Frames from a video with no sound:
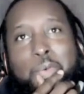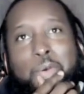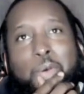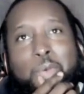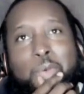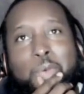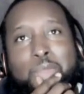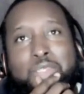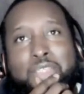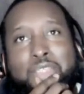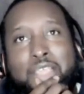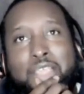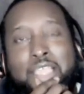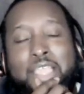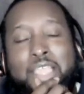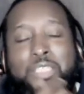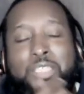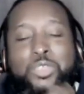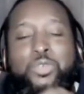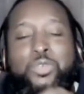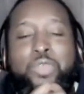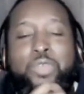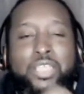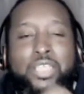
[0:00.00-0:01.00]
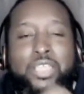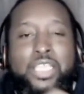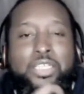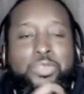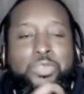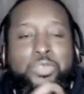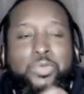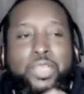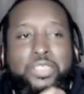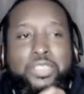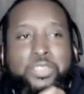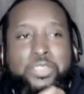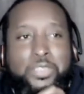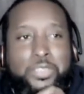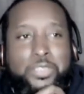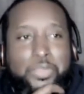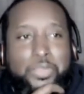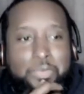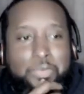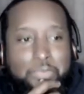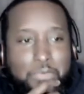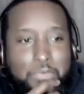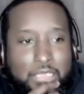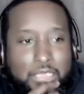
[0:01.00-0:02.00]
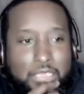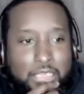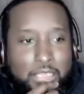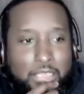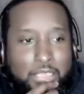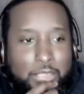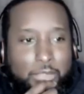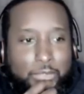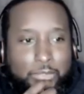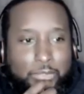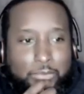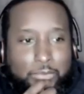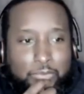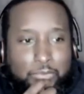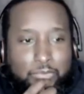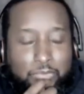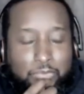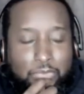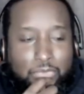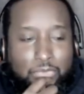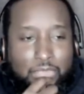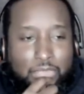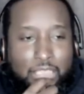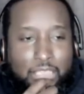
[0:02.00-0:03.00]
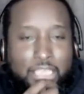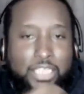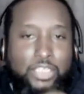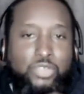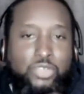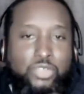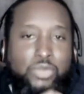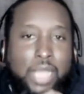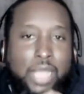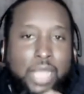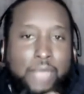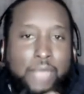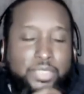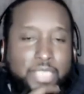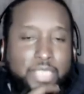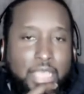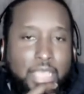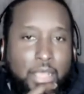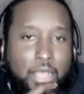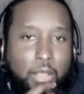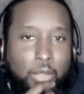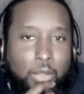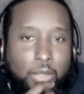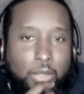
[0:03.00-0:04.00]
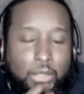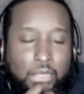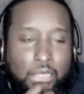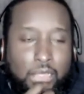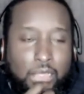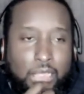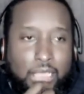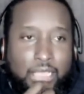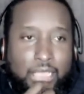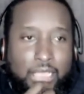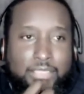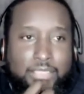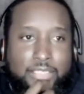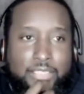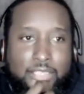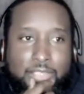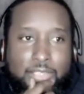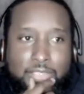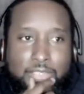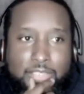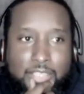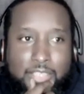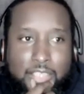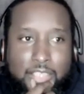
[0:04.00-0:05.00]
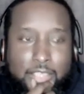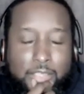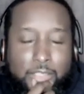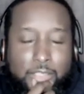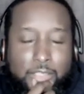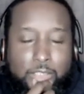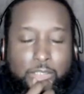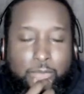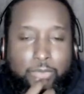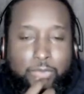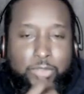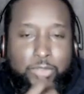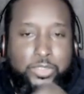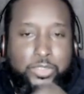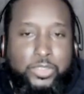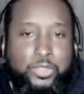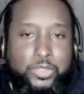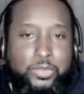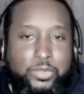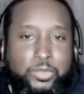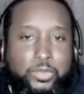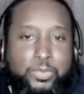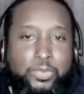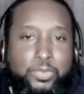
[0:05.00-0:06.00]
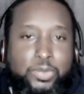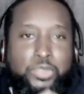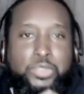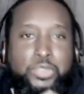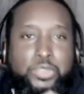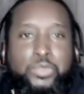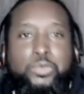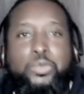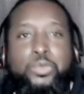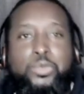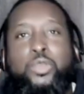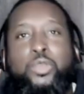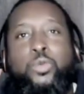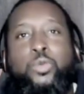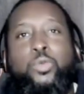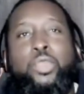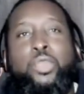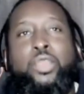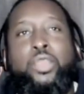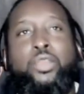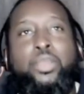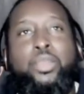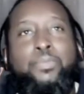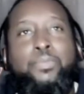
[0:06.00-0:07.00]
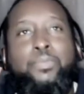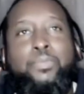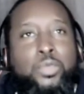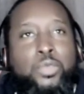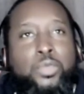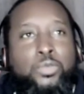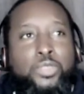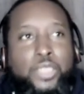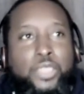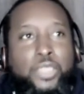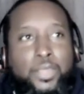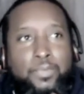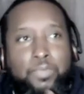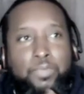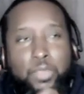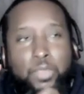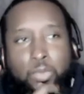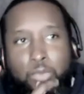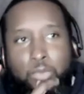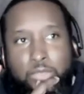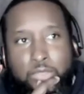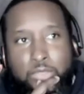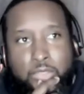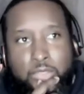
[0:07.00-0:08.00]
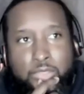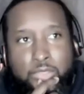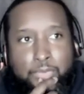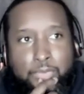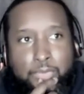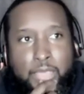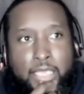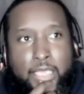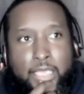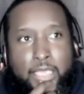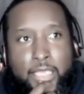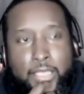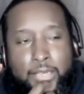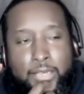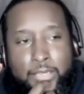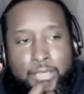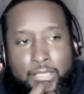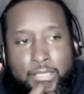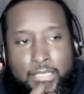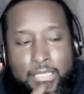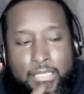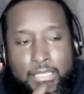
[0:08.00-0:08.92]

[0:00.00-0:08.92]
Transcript: what was uh, inter- interesting to me is he drops out at sixteen to pursue pursue a career in music with this band,